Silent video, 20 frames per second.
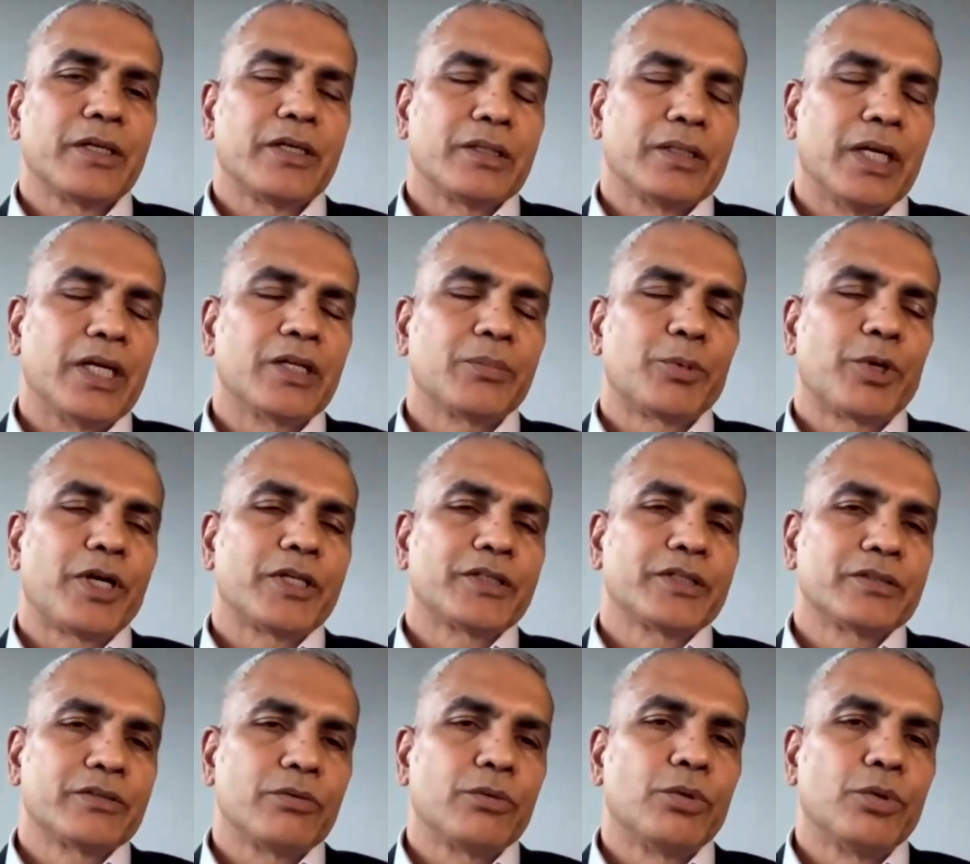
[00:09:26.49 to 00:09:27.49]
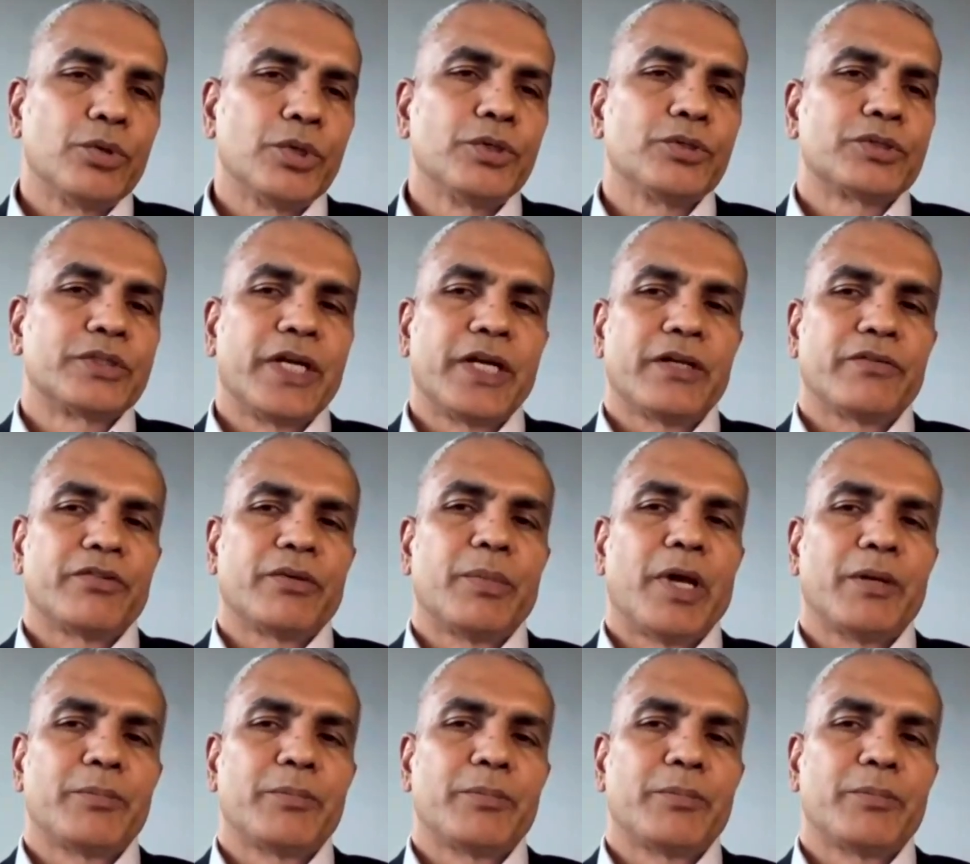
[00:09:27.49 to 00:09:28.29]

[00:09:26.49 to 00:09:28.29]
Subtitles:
enterprises who use data from